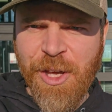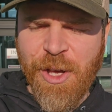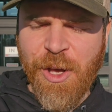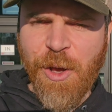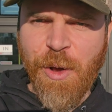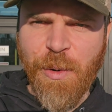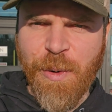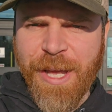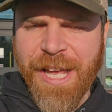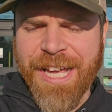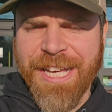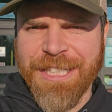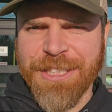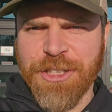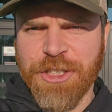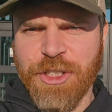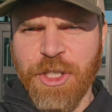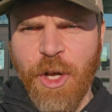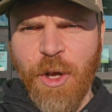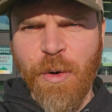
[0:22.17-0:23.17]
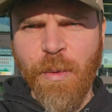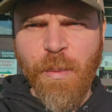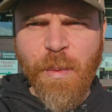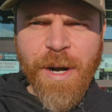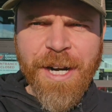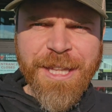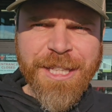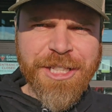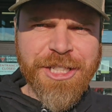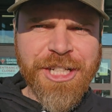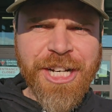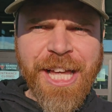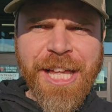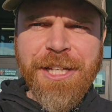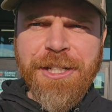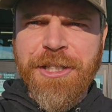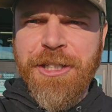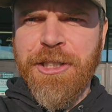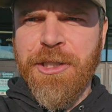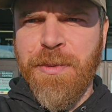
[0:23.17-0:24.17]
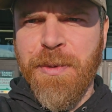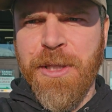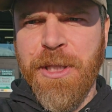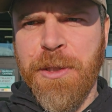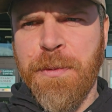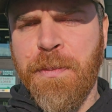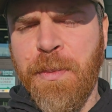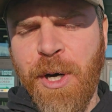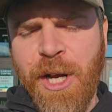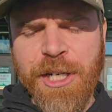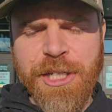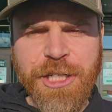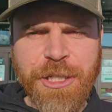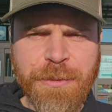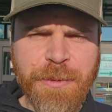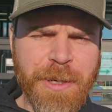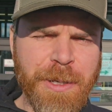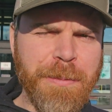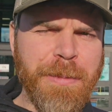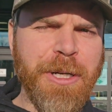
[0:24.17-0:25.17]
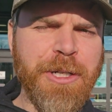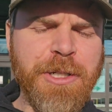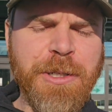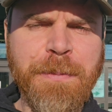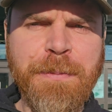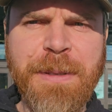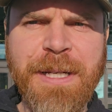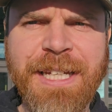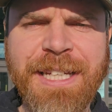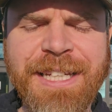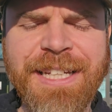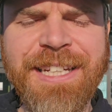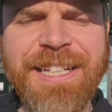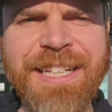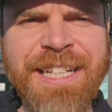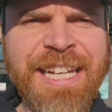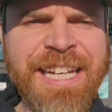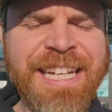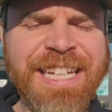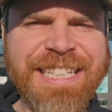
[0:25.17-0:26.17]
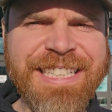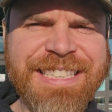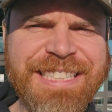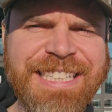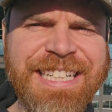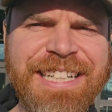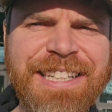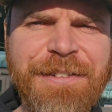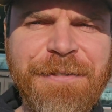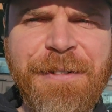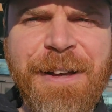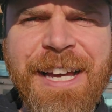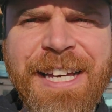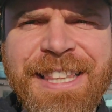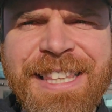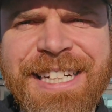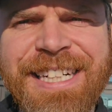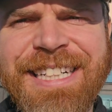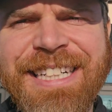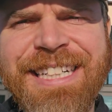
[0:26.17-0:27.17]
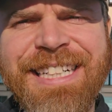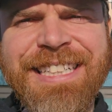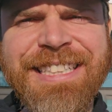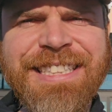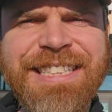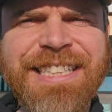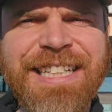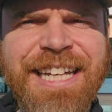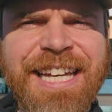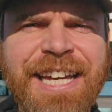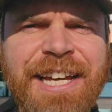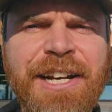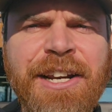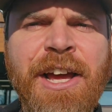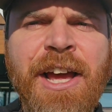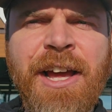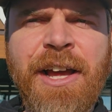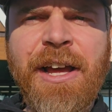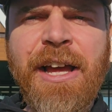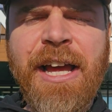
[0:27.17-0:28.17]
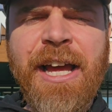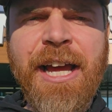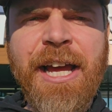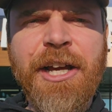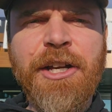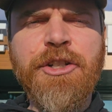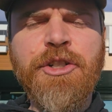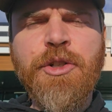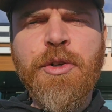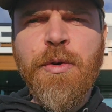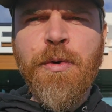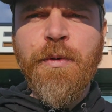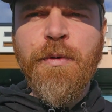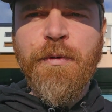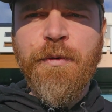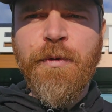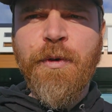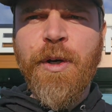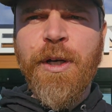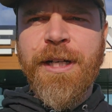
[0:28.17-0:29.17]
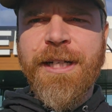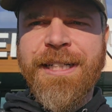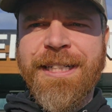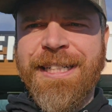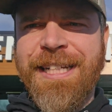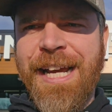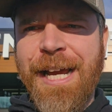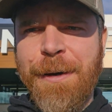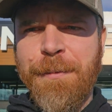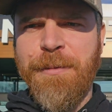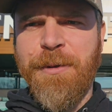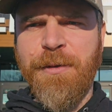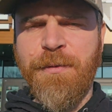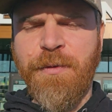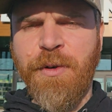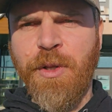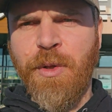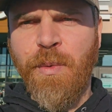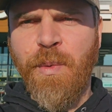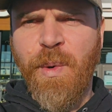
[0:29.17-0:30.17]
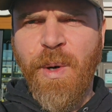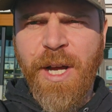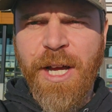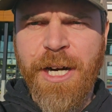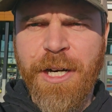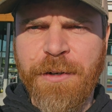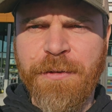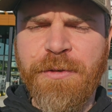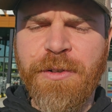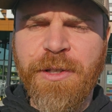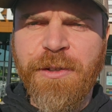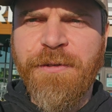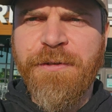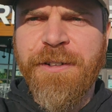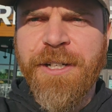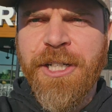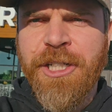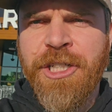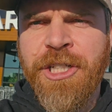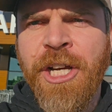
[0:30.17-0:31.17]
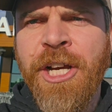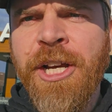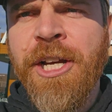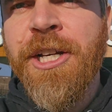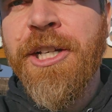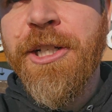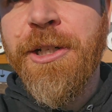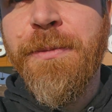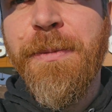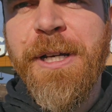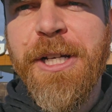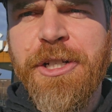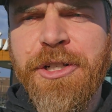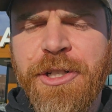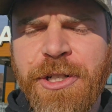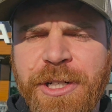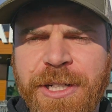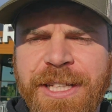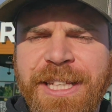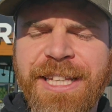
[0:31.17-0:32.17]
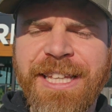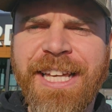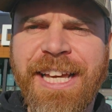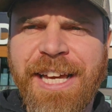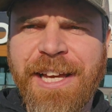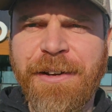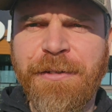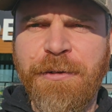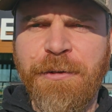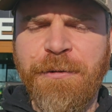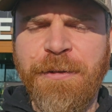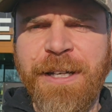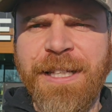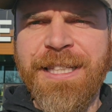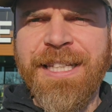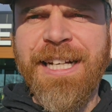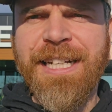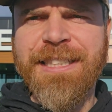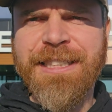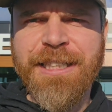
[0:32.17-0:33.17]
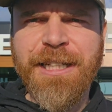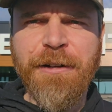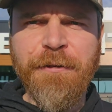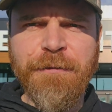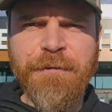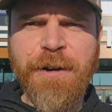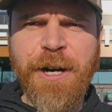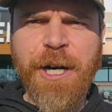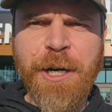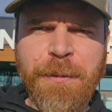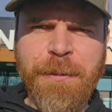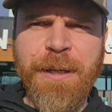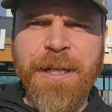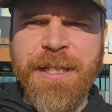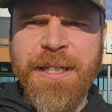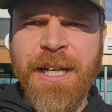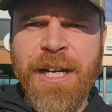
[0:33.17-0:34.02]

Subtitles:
Okay, so one of the challenges with the project we're about to build is that the fact that it needs to get 2-foot depth for the water for the fish to make sure that they have a fantastic environment.